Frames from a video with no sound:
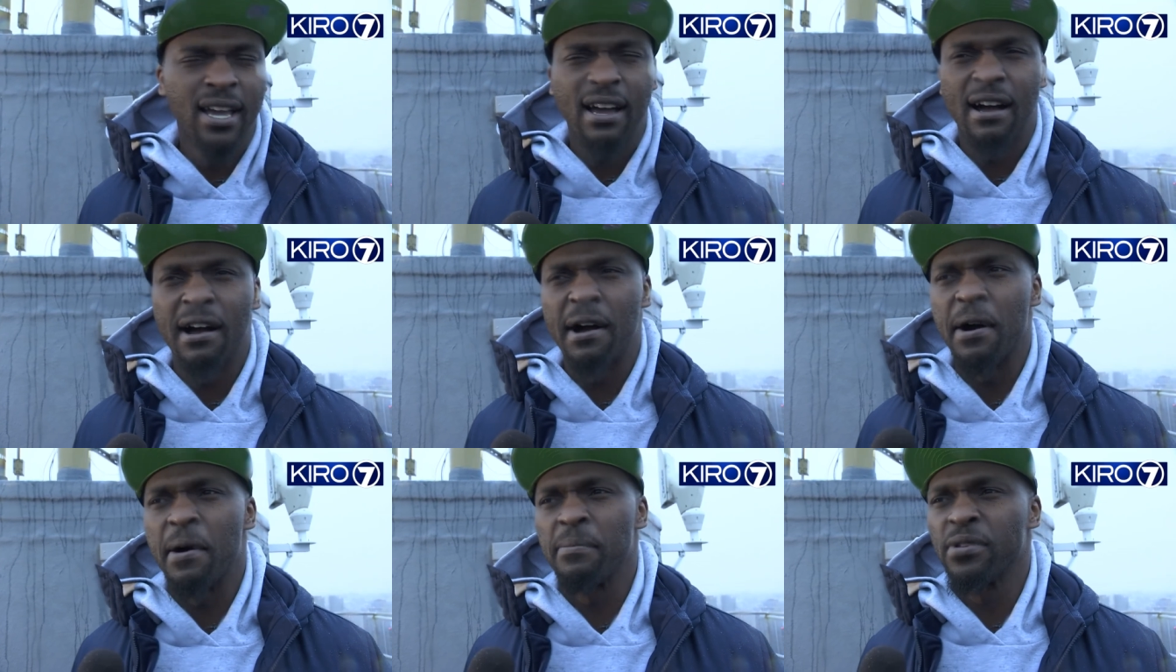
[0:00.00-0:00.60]

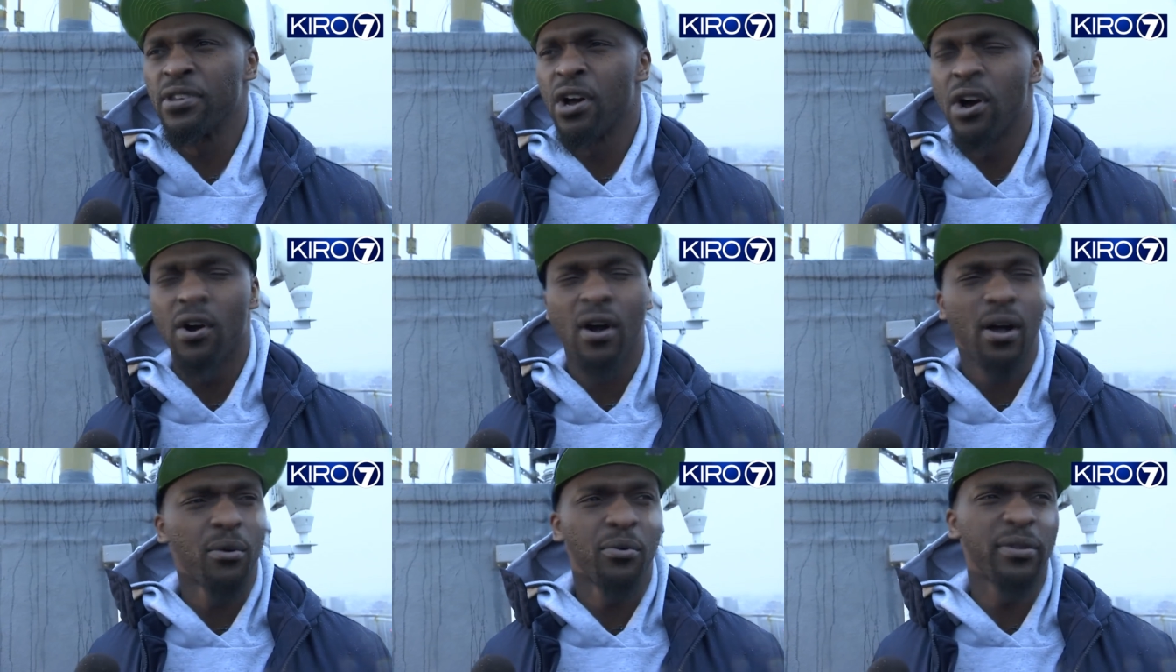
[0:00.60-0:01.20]
Um, you
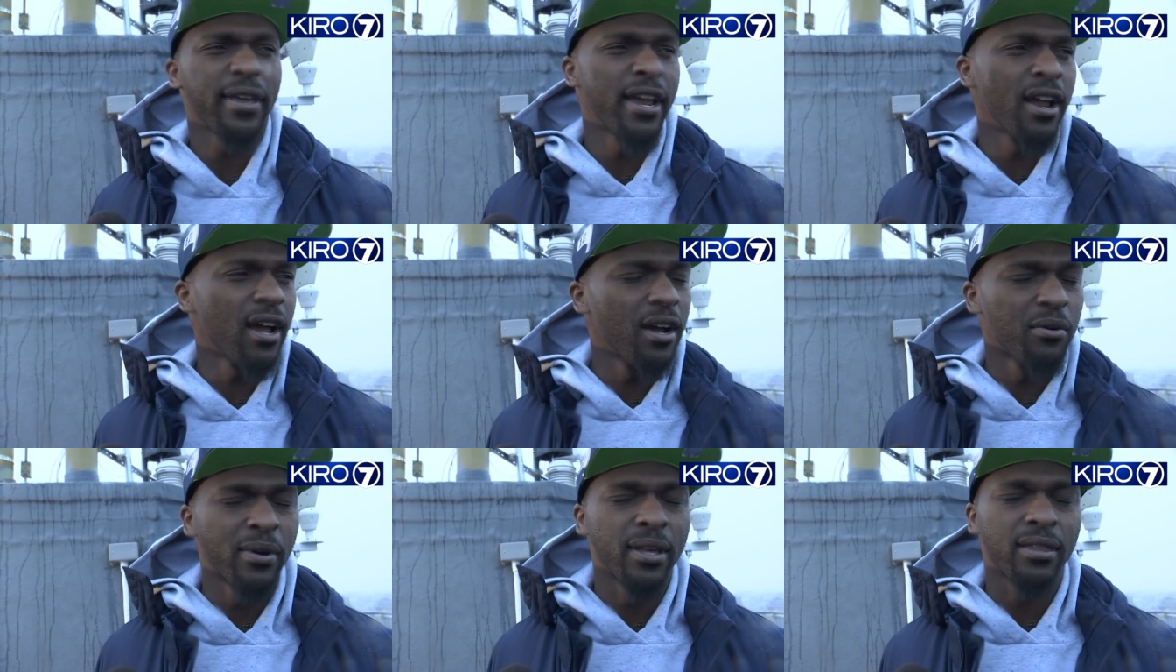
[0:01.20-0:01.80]
know, with
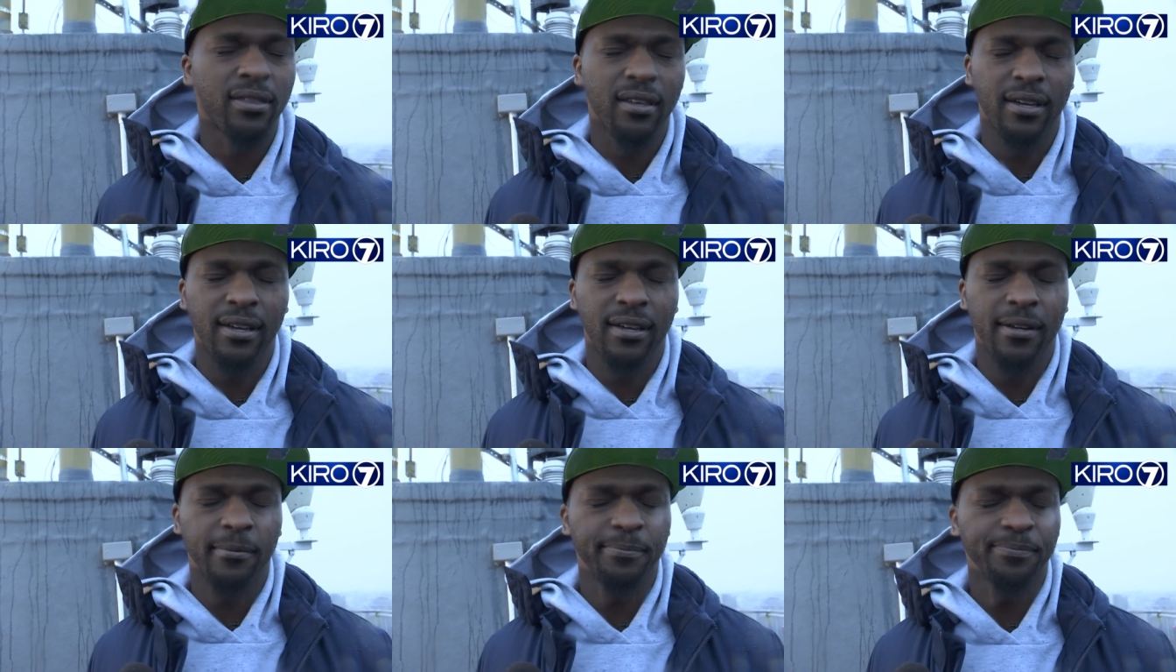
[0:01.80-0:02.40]
uh, with
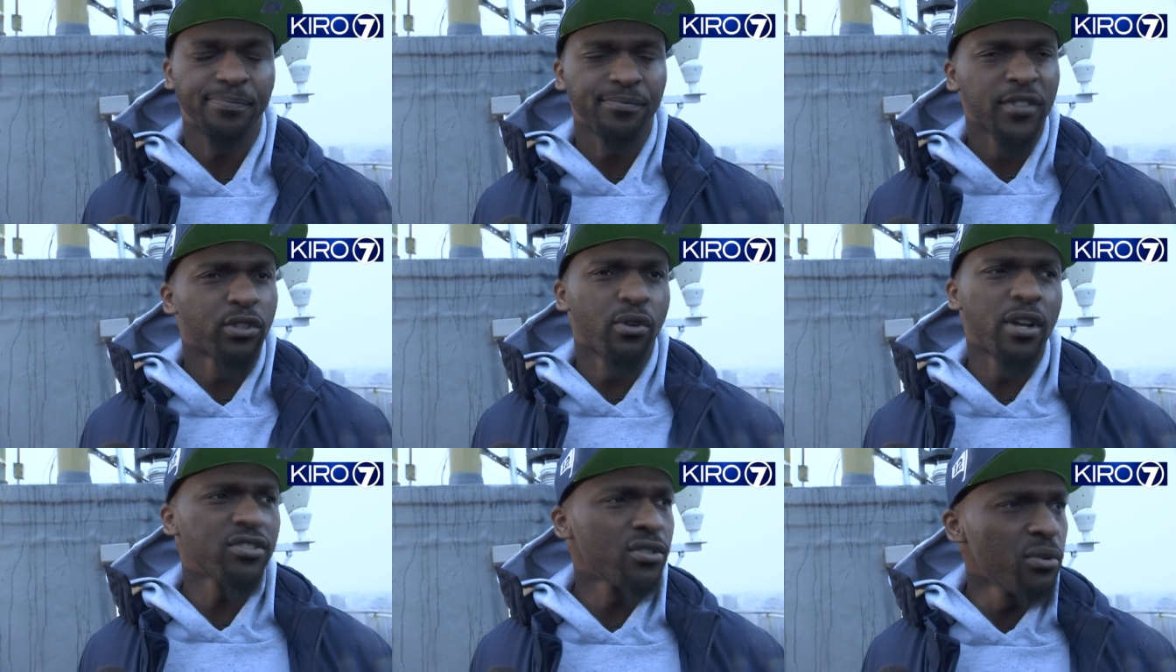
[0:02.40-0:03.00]
um,
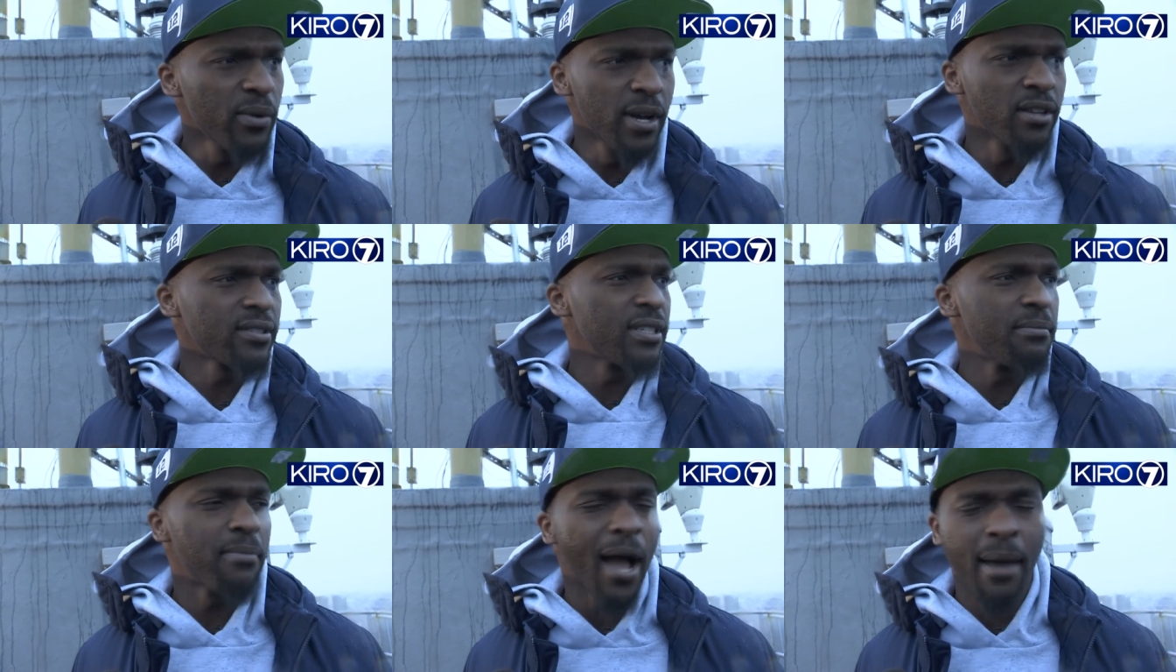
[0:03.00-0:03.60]
Russell
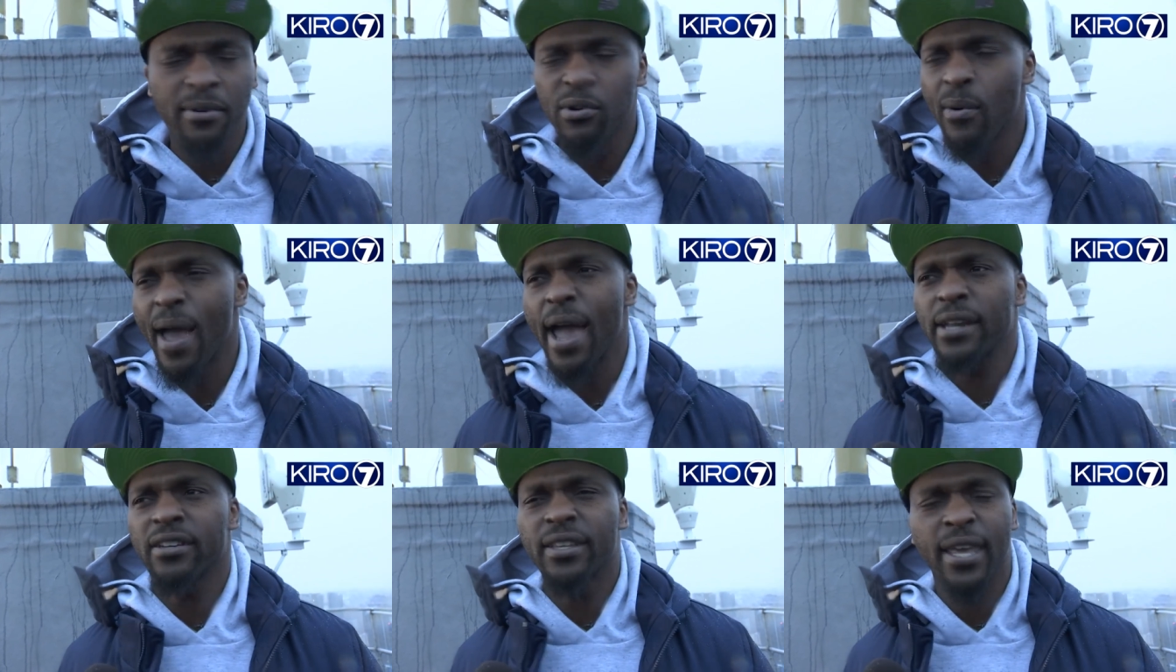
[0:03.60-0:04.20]
Wilson, Bobby
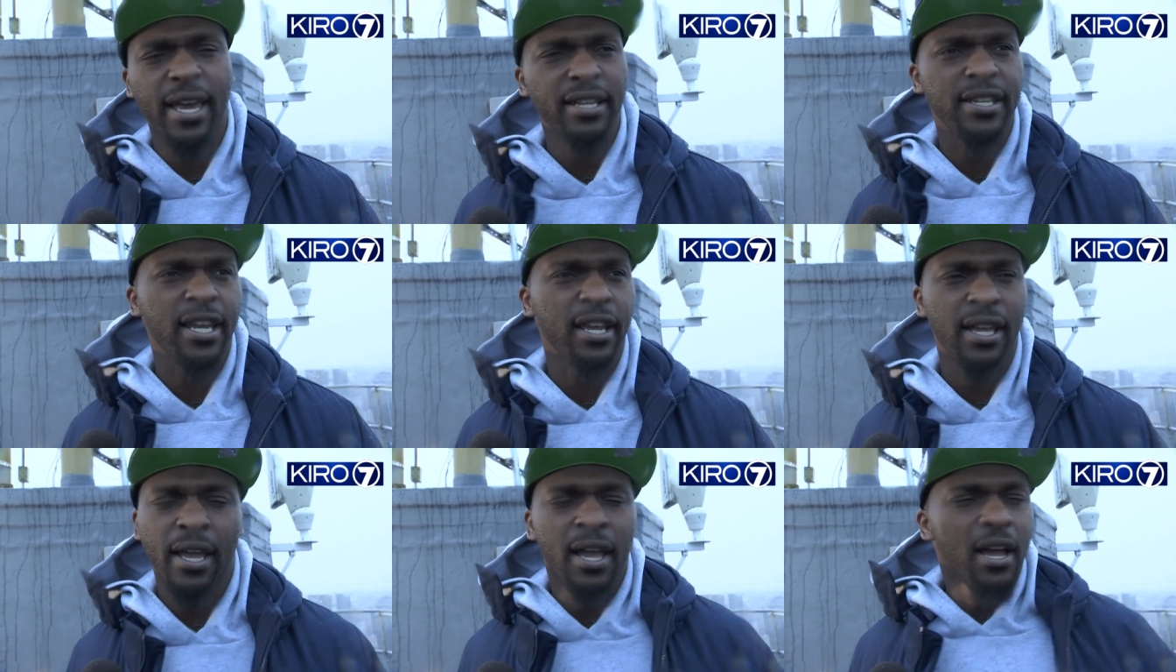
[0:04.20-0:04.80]
Wagner,
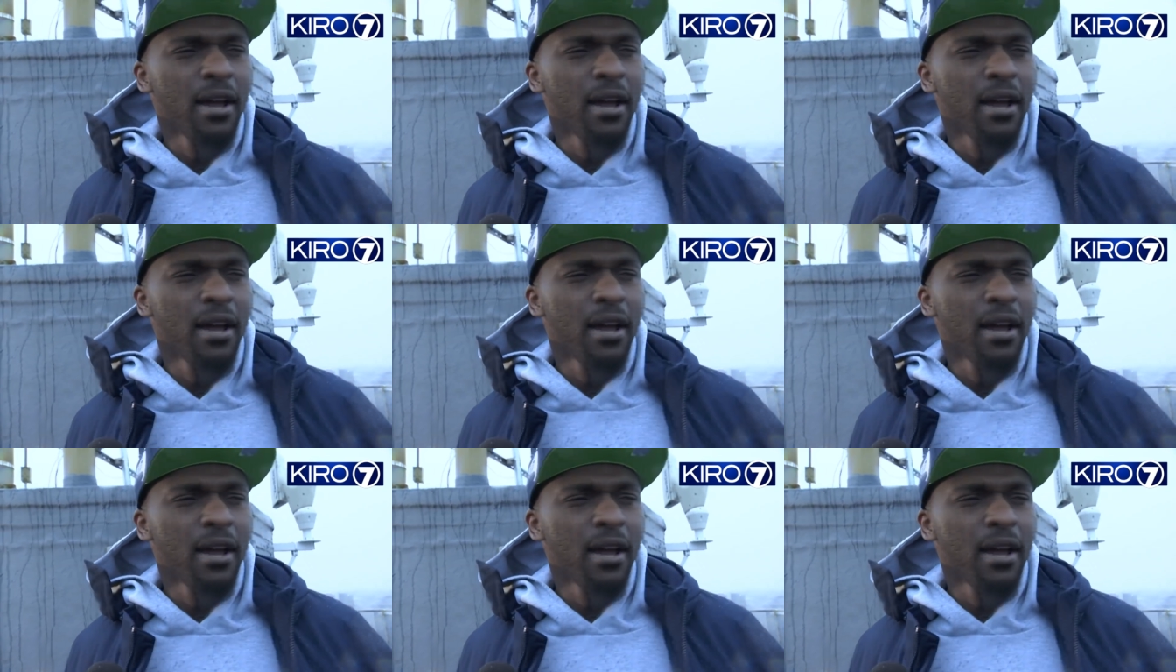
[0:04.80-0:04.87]
KJ